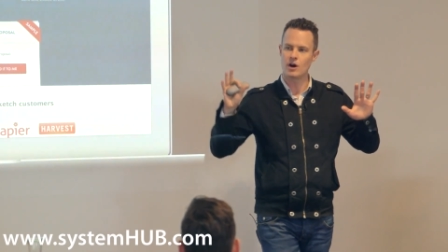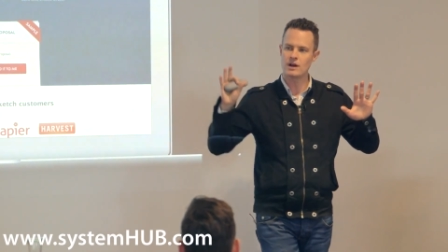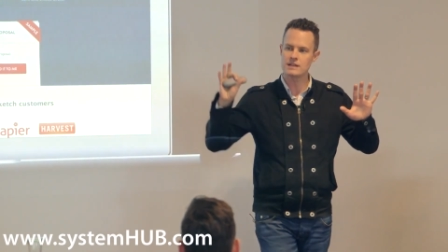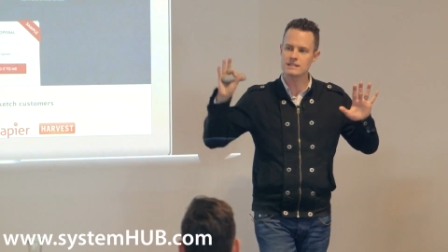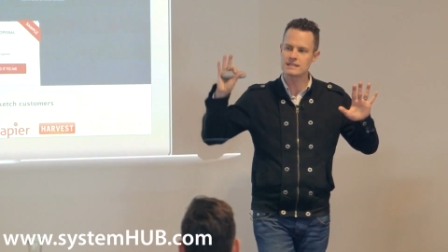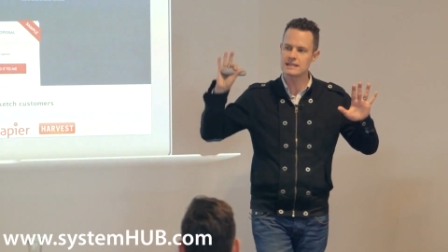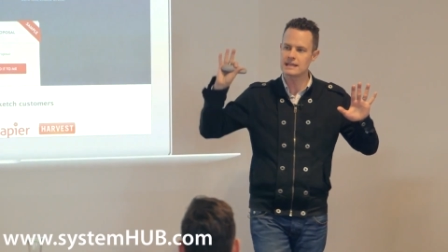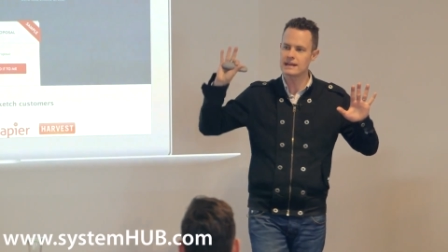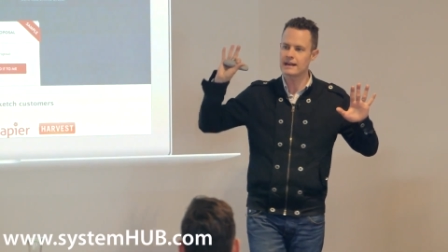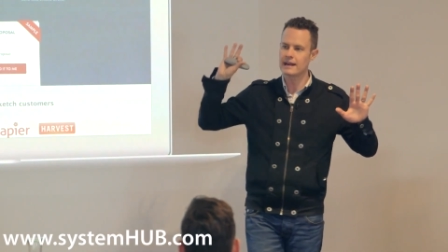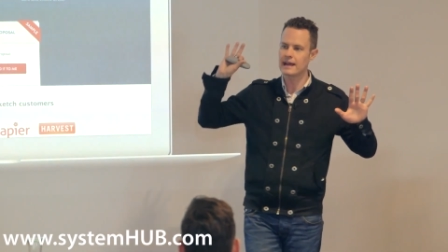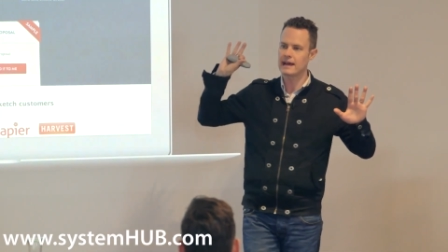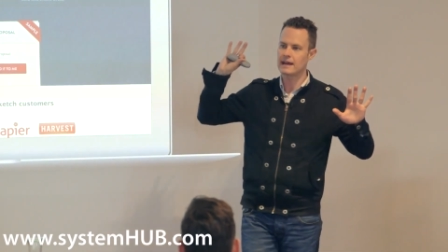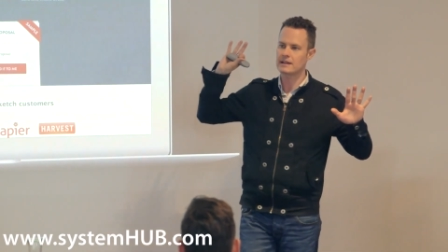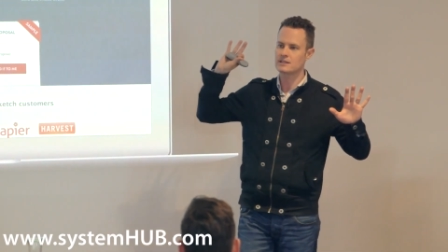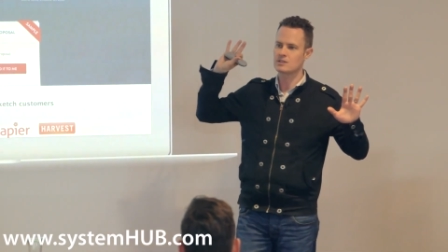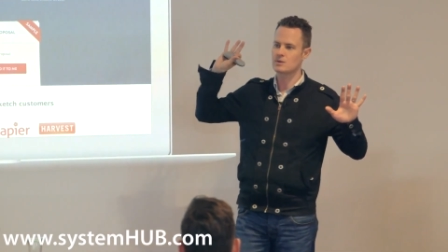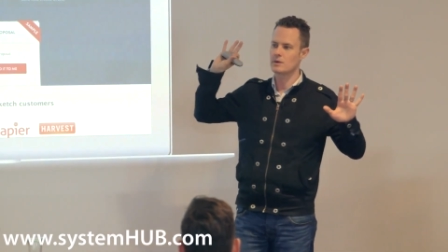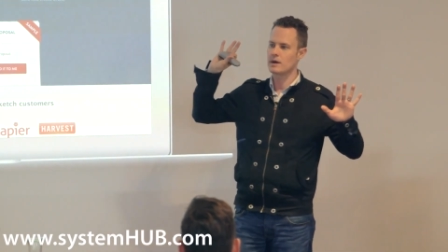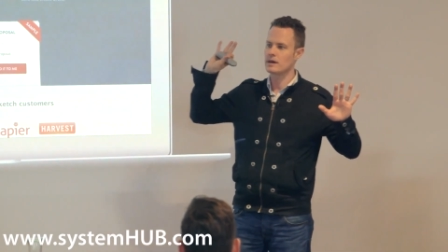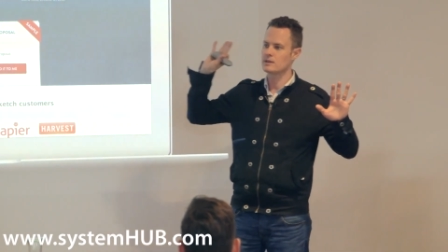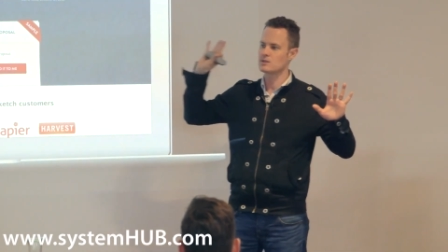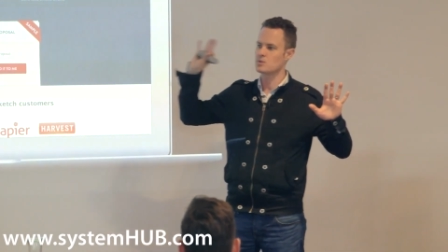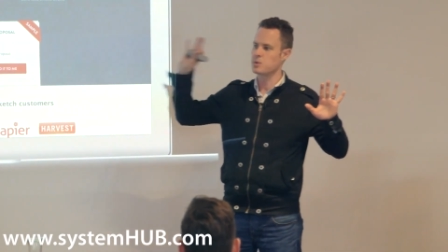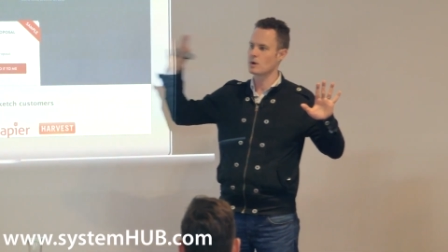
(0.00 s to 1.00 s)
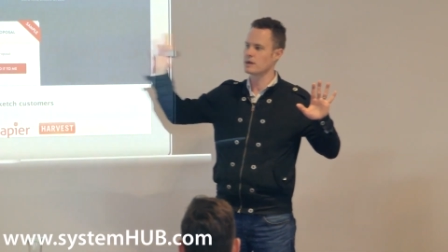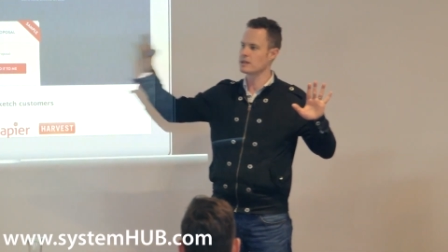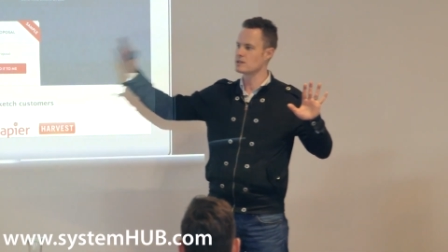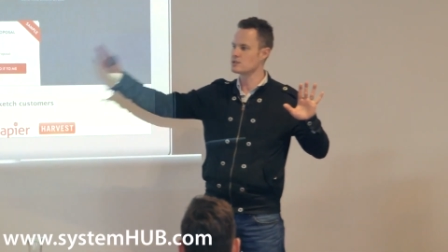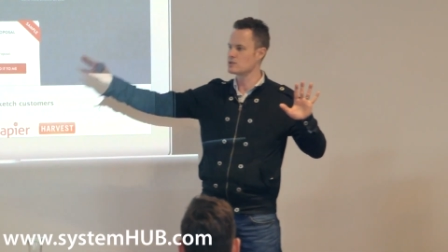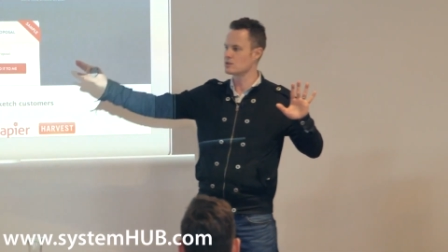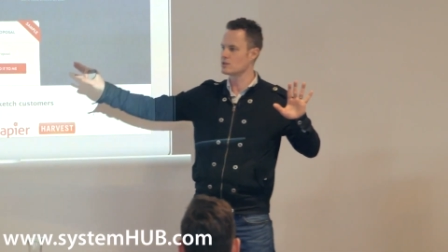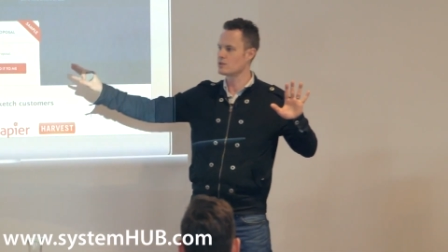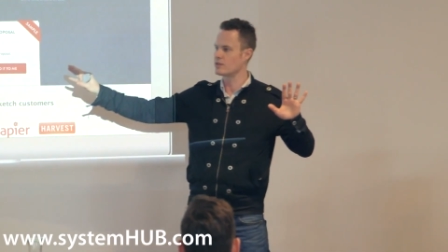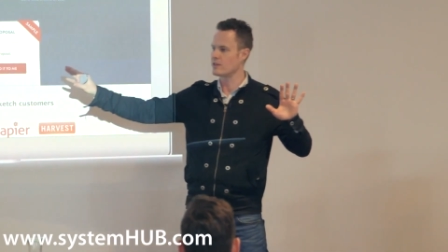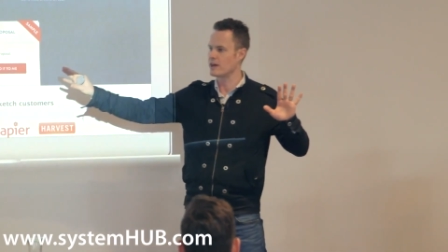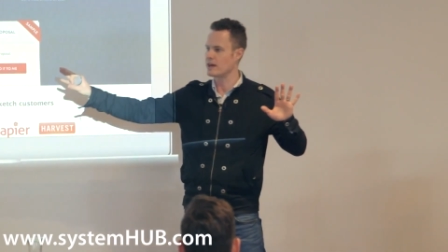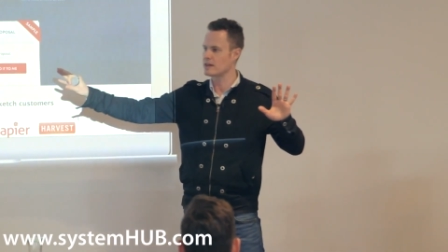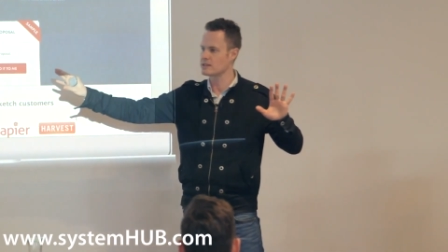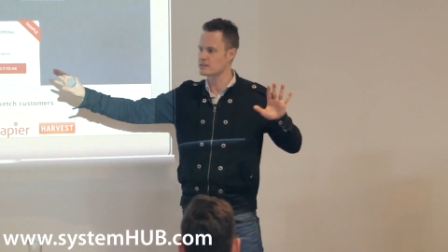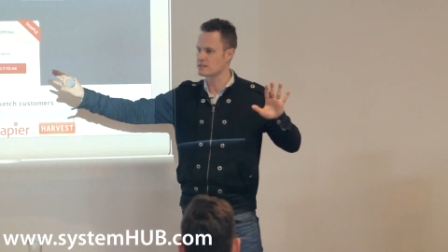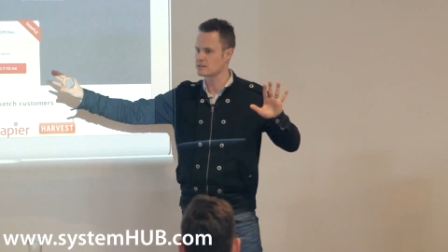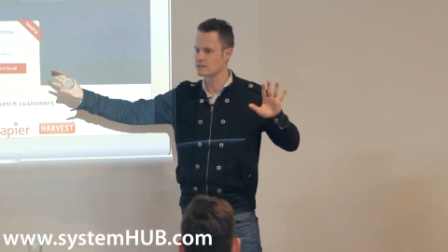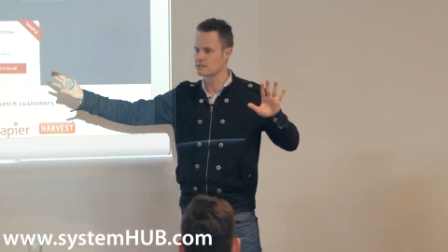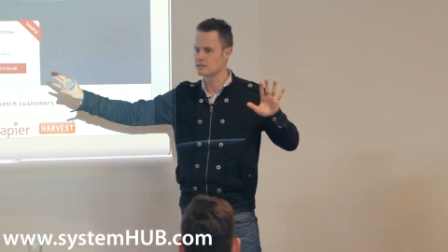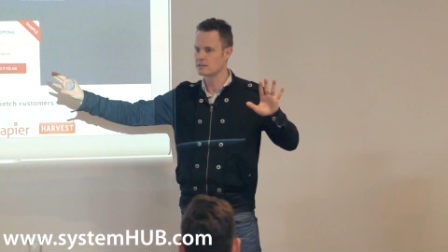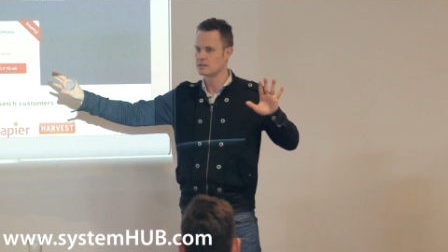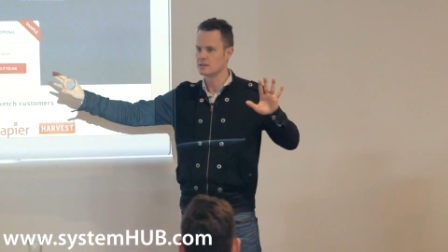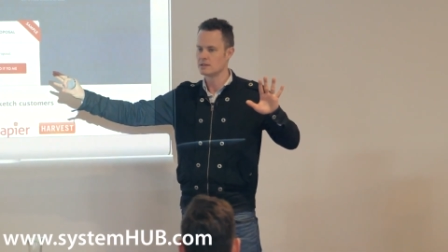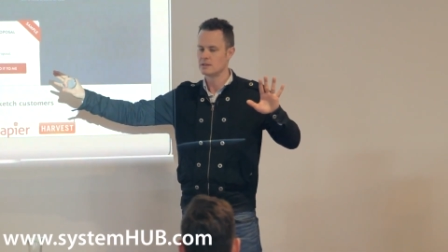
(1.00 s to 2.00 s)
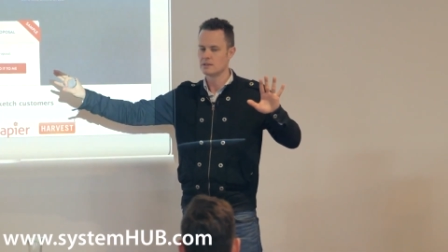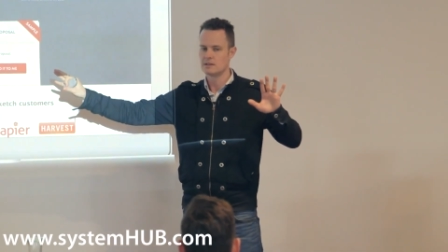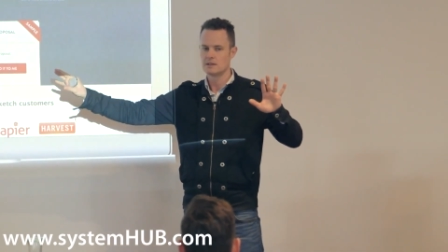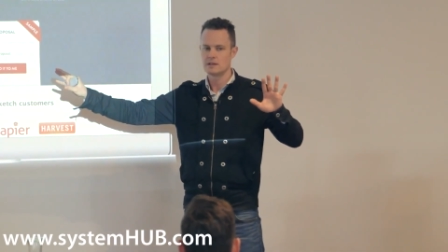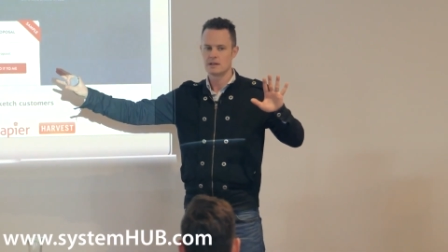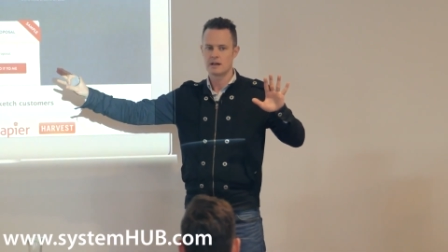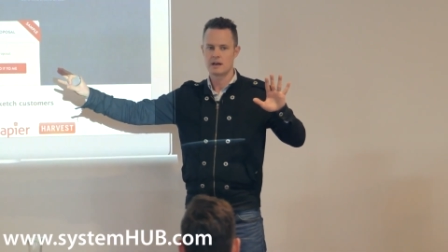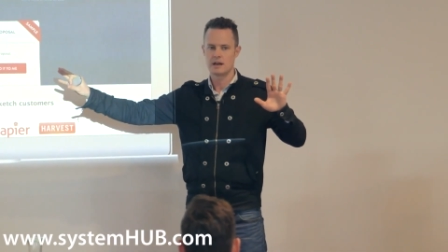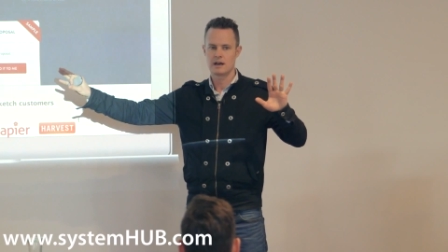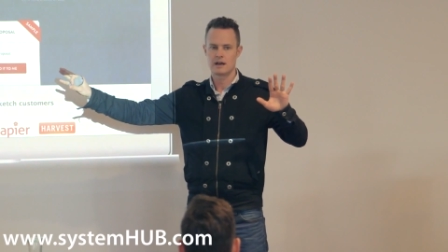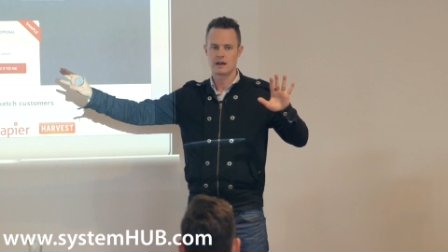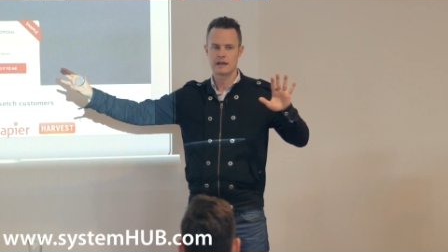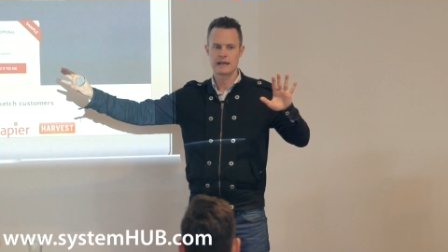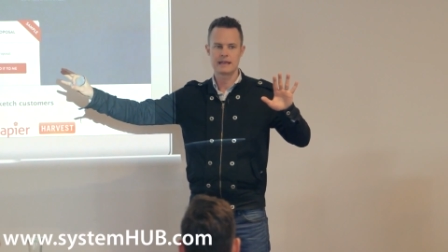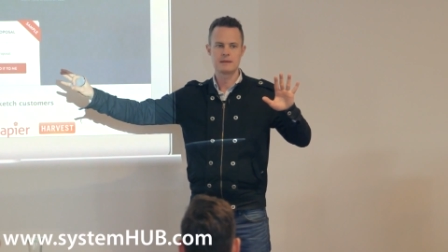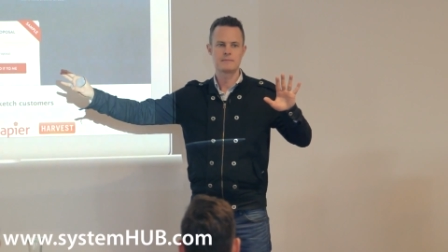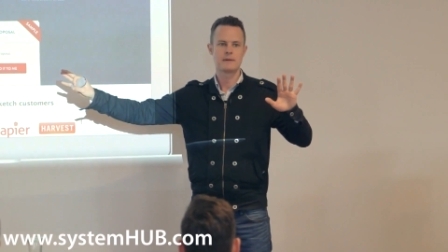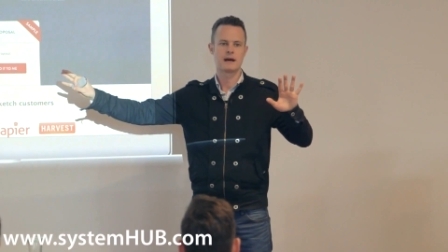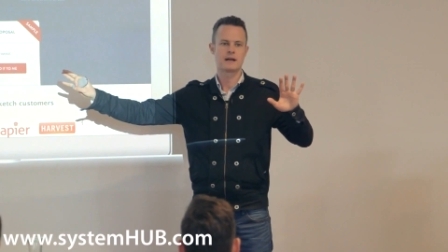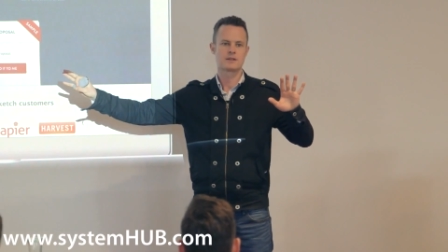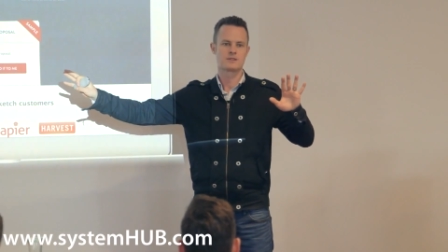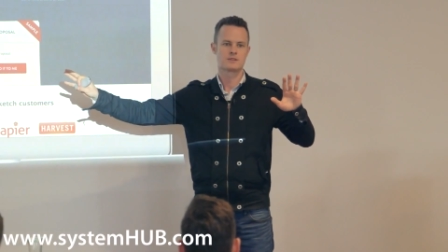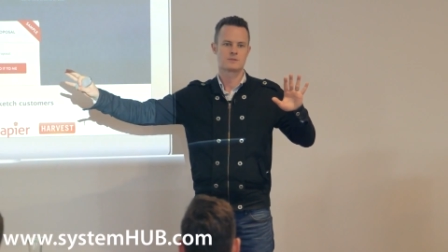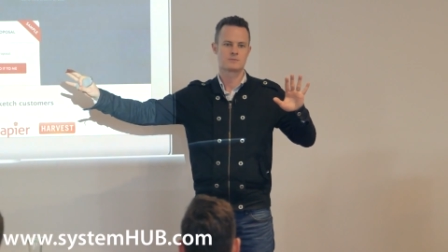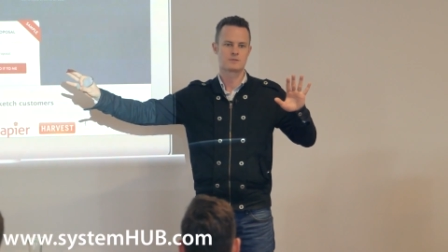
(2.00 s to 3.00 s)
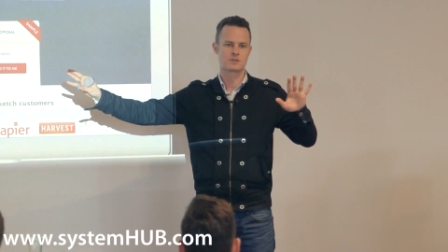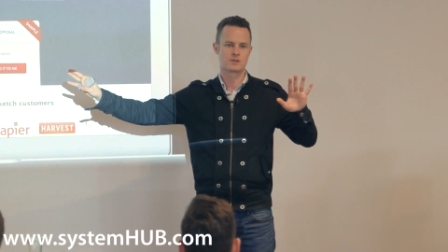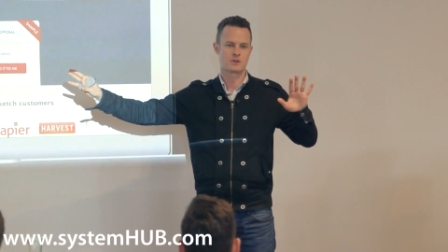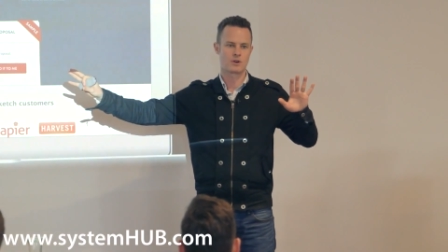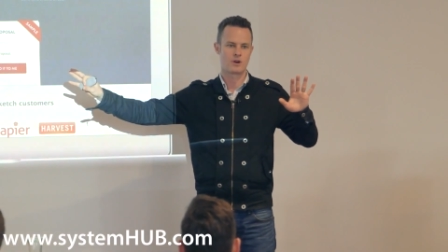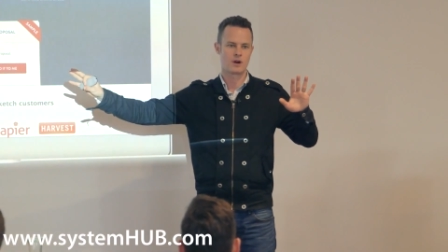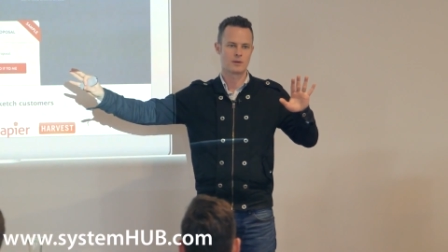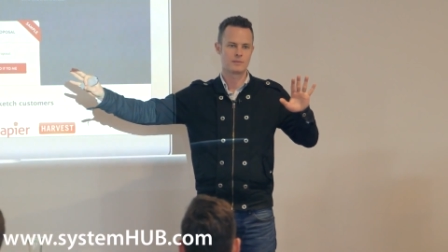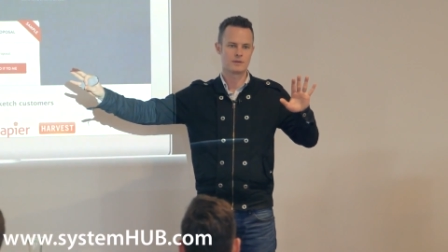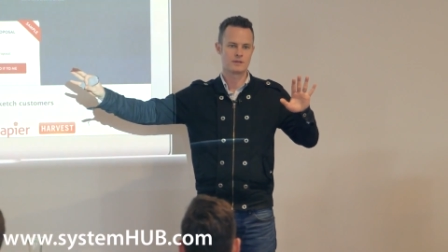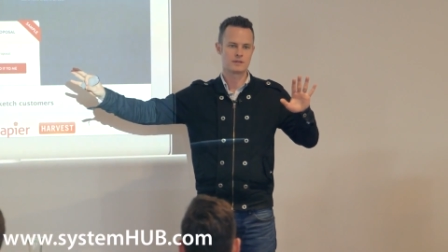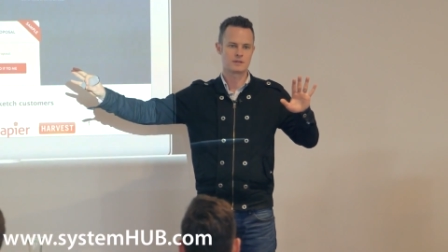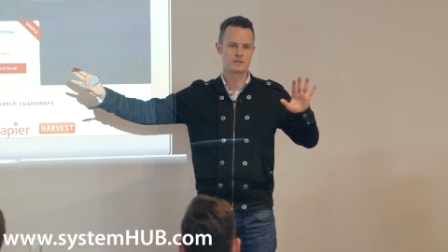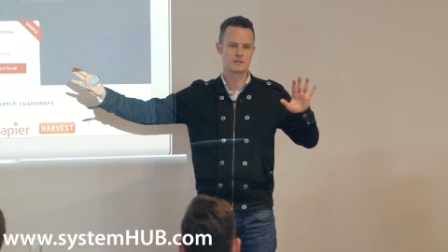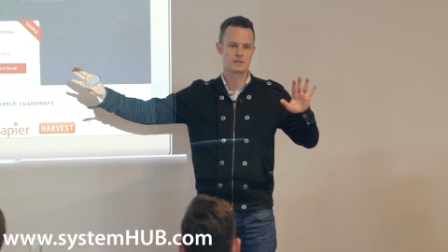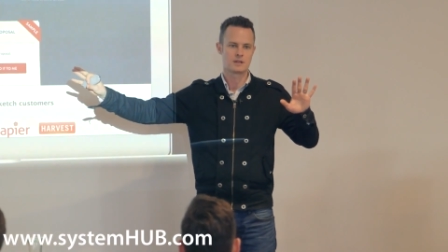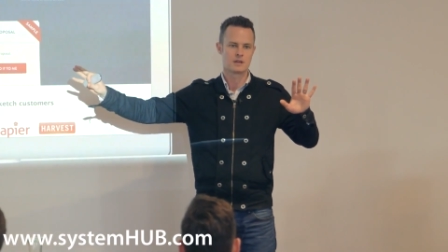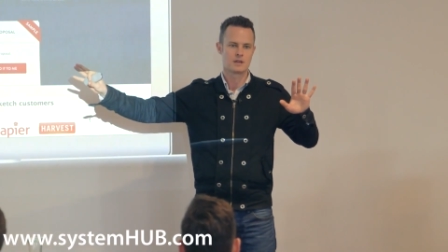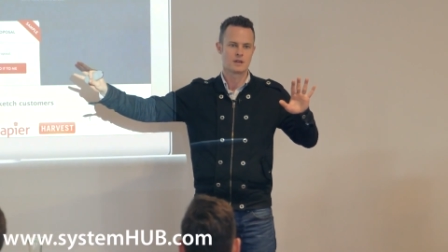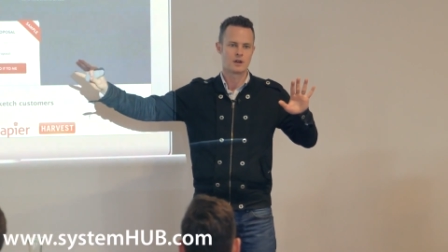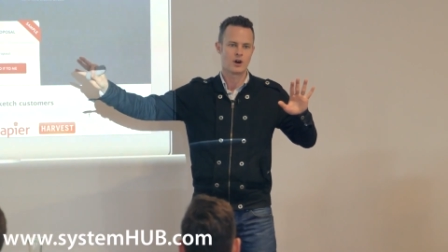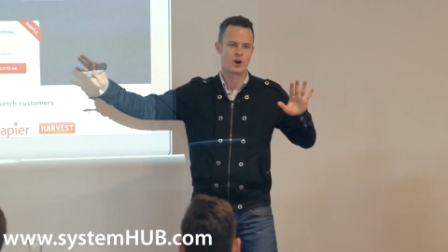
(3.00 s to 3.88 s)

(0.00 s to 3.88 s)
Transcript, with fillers: I sent it out to our twenty-two thousand uh, email subscribers.